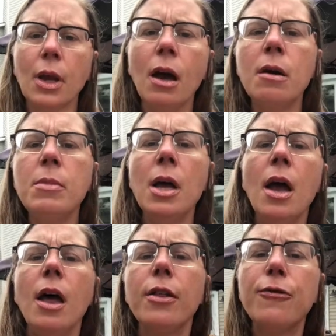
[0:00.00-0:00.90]

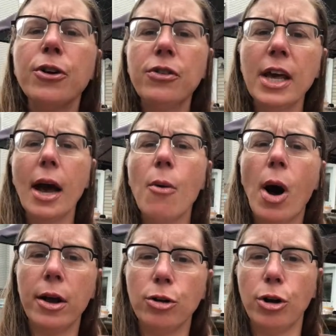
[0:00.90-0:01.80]
The first thing I
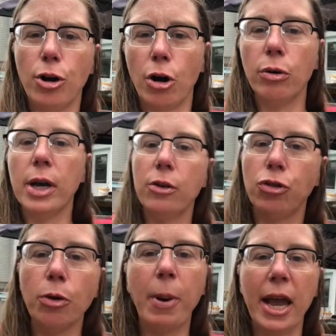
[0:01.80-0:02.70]
want you to know is
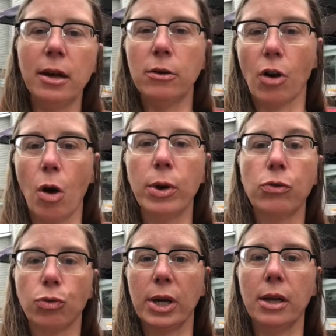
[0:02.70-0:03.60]
your pain is
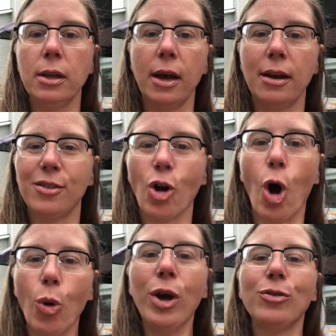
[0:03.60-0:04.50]
always real, and it's
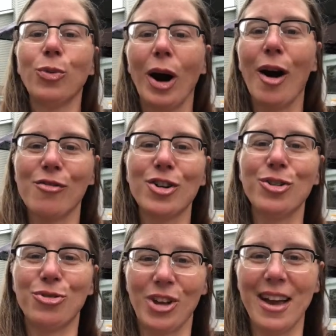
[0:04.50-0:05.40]
always wherever
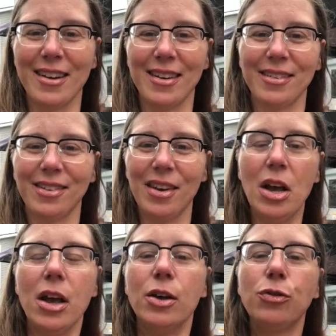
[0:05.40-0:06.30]
you say it is.
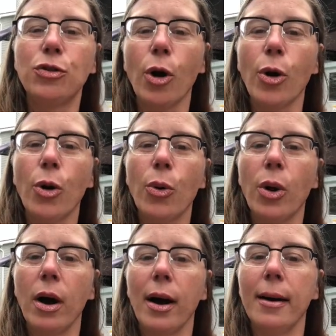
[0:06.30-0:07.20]
So